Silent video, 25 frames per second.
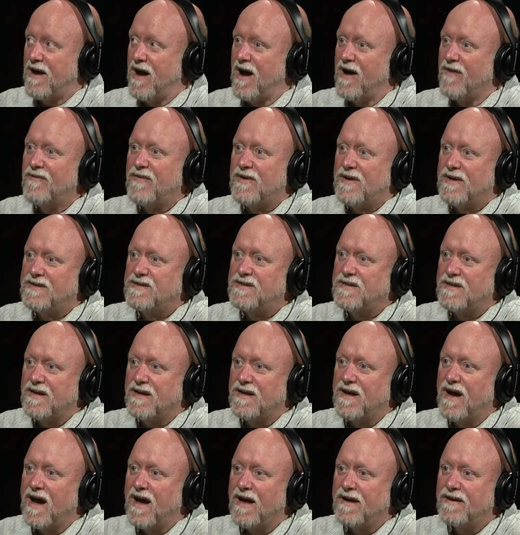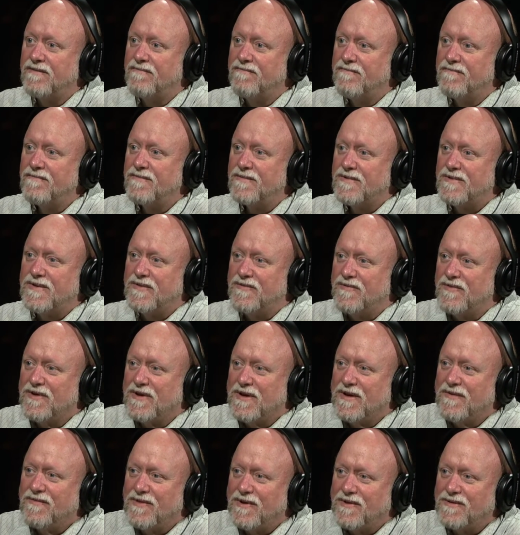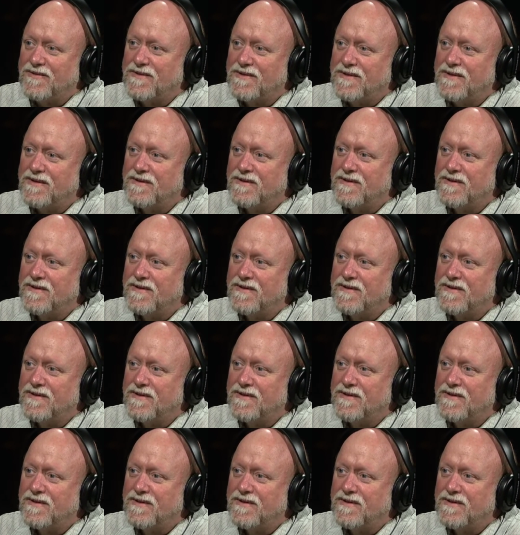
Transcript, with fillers: confidence that God could forgive those things.